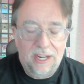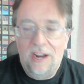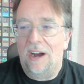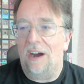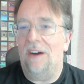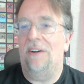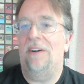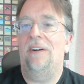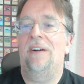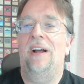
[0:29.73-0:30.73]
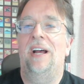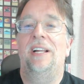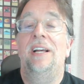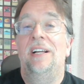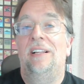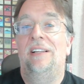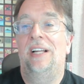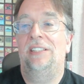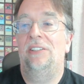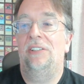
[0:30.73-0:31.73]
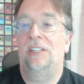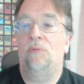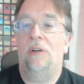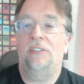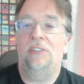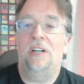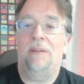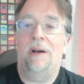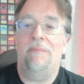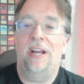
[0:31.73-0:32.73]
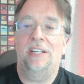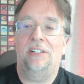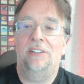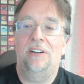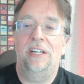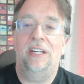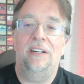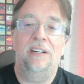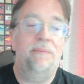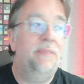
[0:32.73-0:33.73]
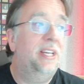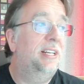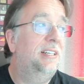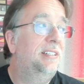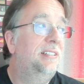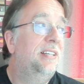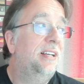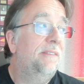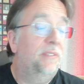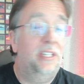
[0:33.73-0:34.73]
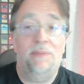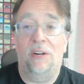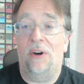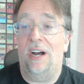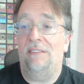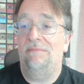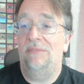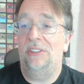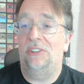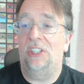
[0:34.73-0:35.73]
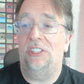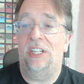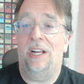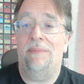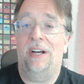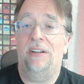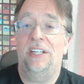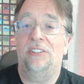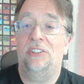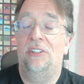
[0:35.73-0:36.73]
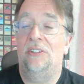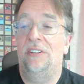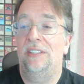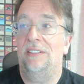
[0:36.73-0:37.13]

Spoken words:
All right, let's do this. We'll also talk about Magic 30 here in a minute because it's been a while. We'll chit chat about its current